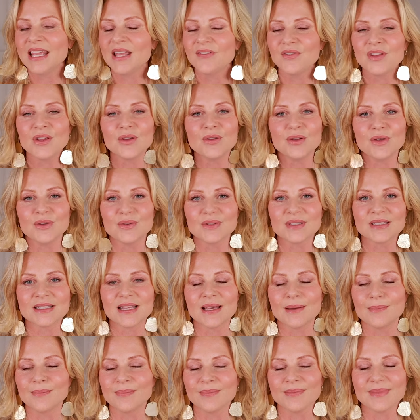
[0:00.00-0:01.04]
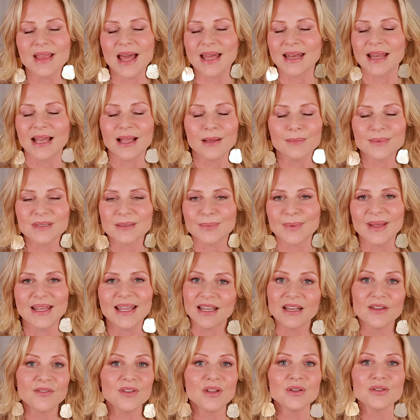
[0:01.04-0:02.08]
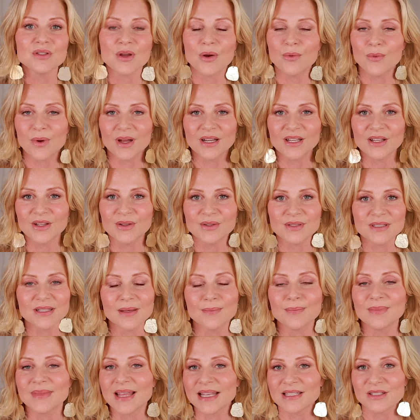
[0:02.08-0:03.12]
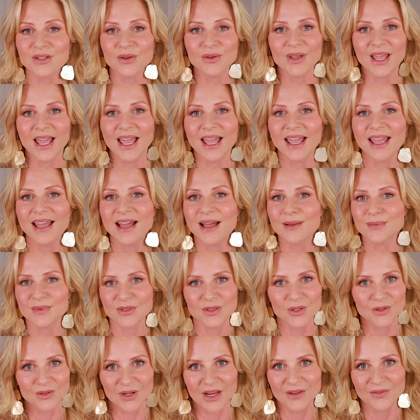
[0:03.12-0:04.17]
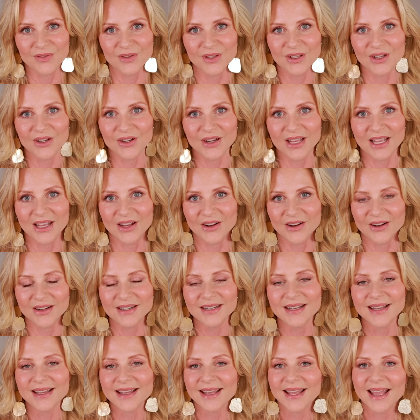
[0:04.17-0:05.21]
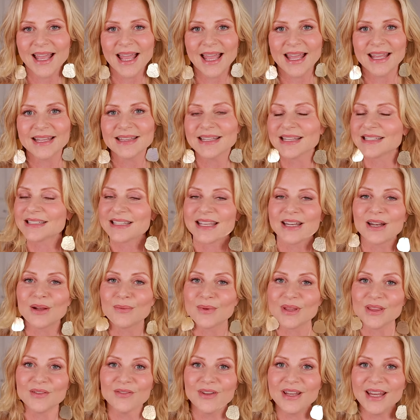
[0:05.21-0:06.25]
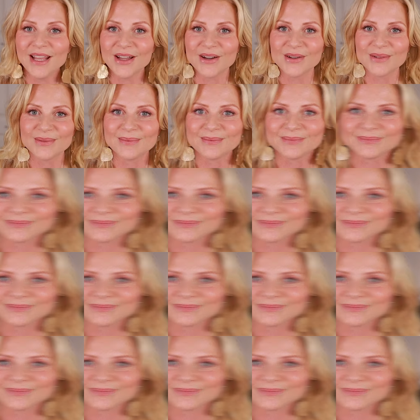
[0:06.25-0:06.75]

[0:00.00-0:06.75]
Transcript: If you use them, that helps me. And if you don't want to use them, that's okay. I'm so grateful you're here and let's get on with the video.